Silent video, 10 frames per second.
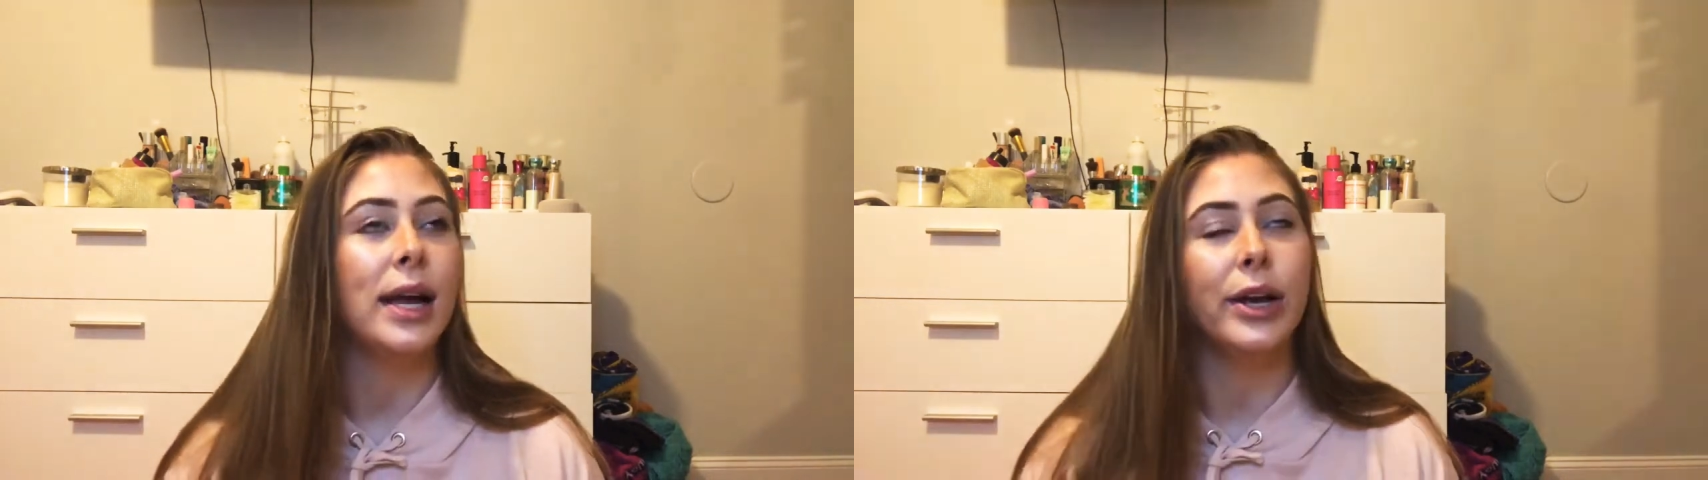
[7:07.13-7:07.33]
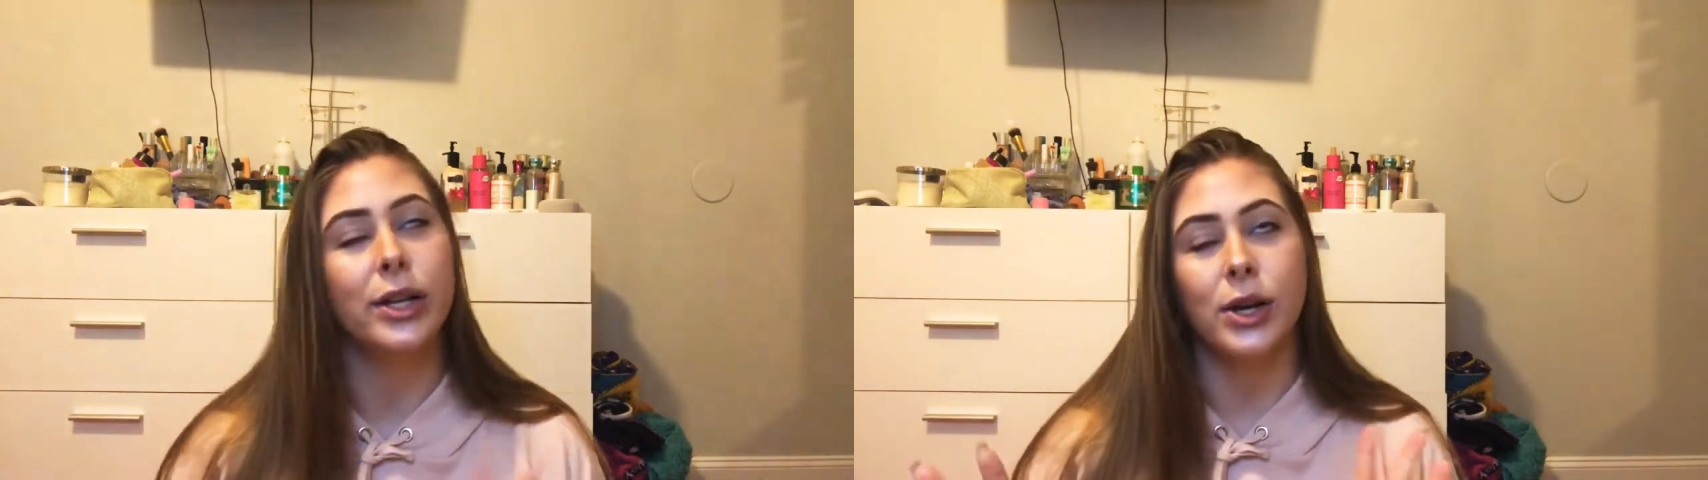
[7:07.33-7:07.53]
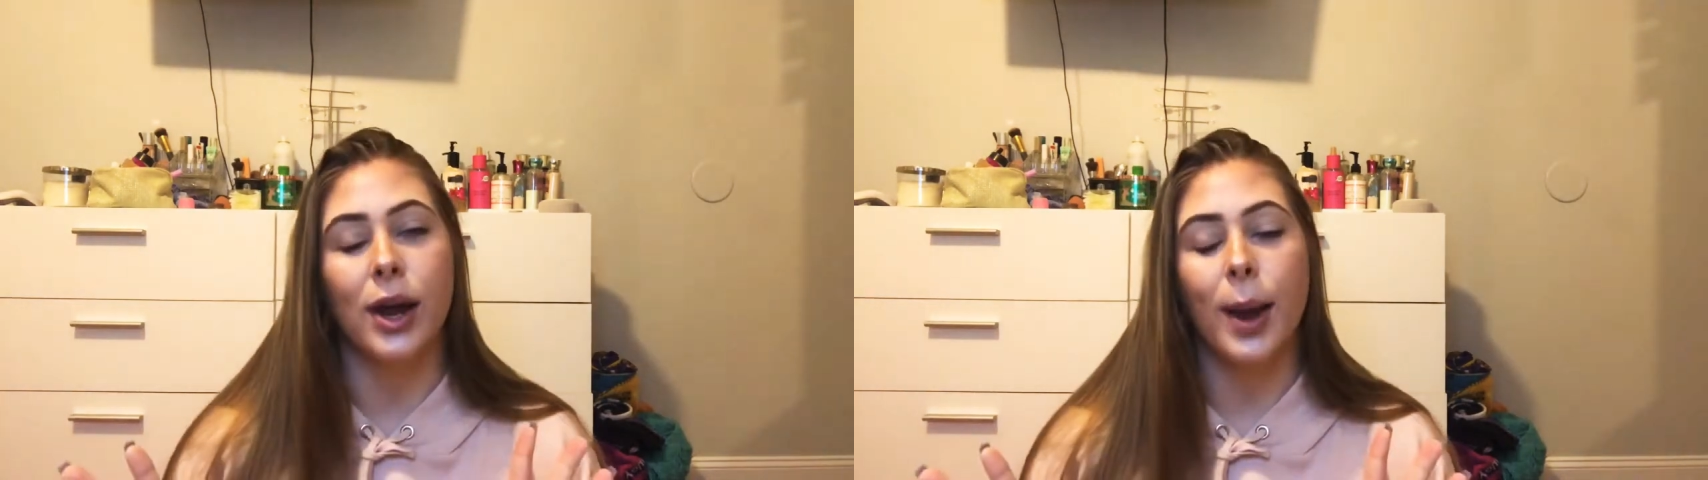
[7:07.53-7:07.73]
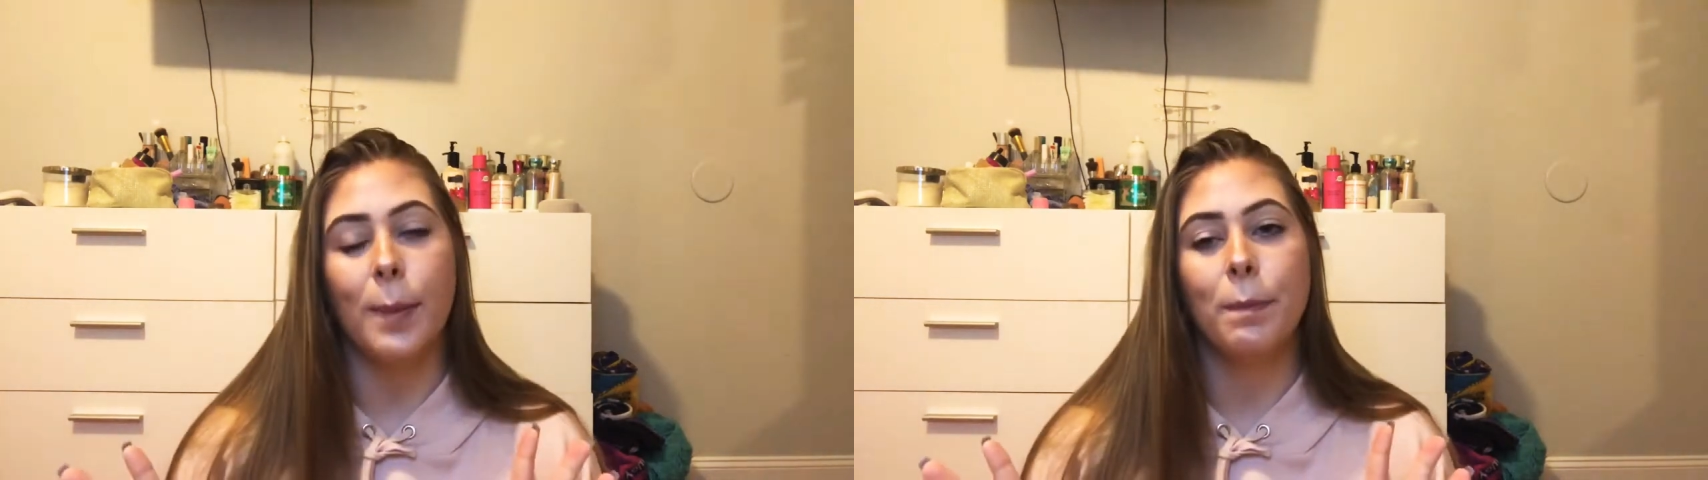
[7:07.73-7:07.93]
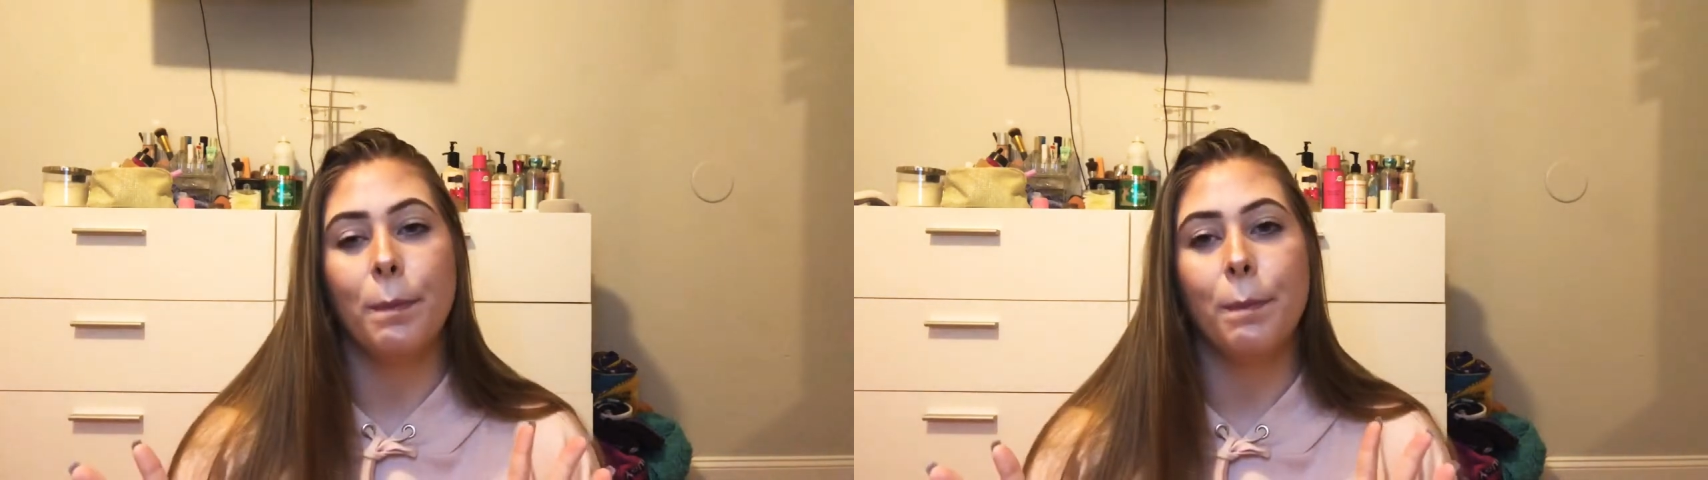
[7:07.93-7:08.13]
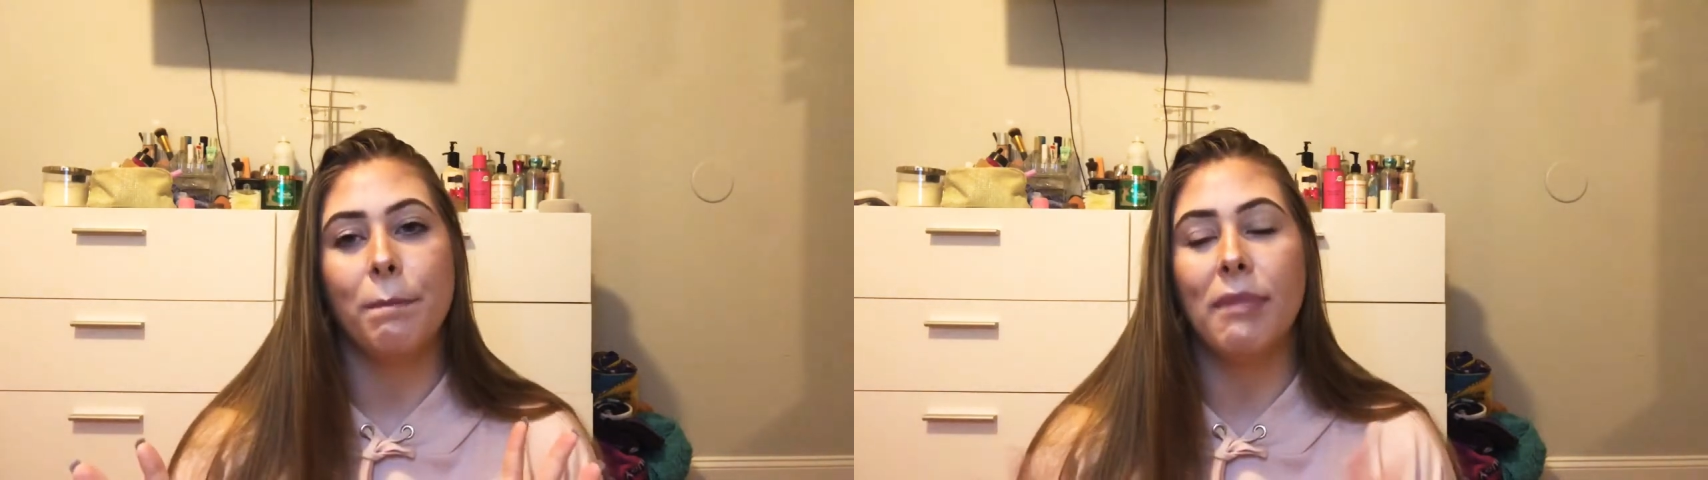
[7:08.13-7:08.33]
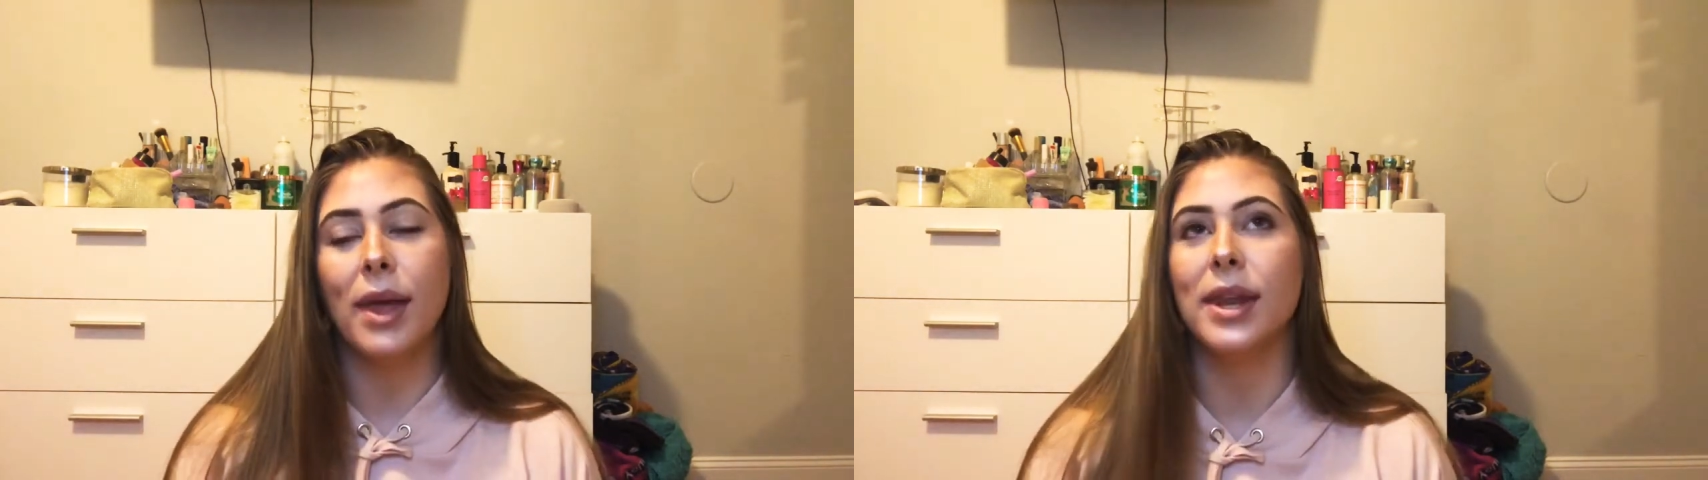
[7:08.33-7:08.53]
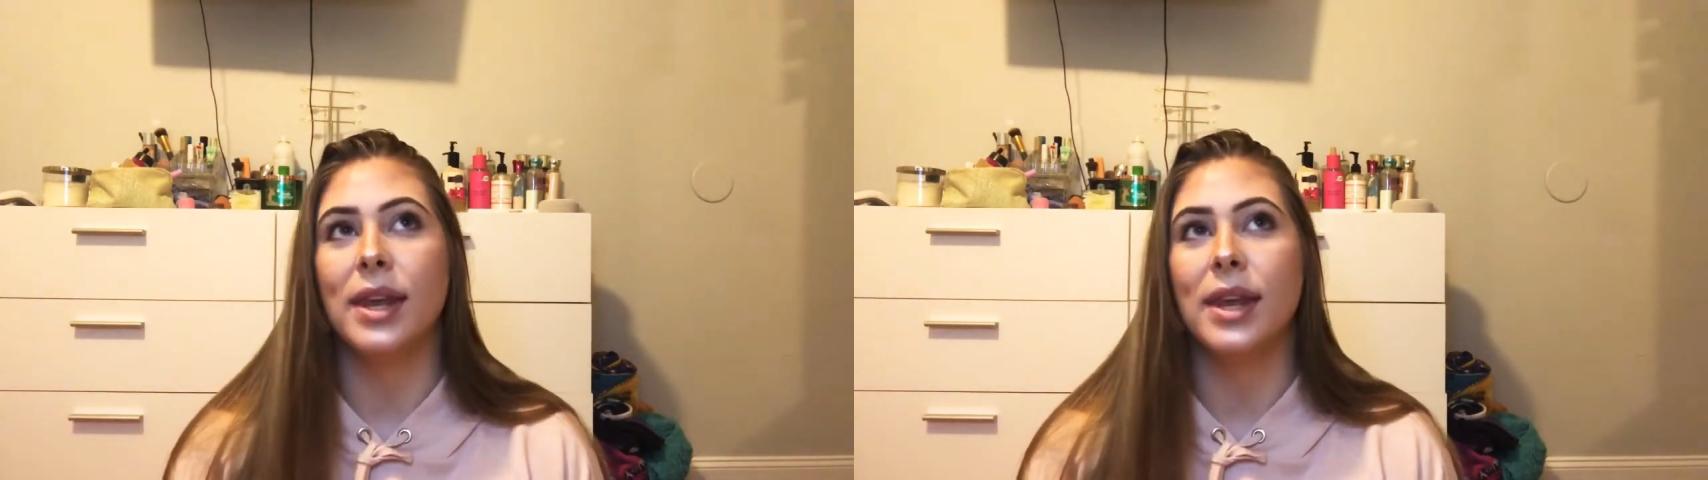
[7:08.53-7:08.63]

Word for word: it's okay and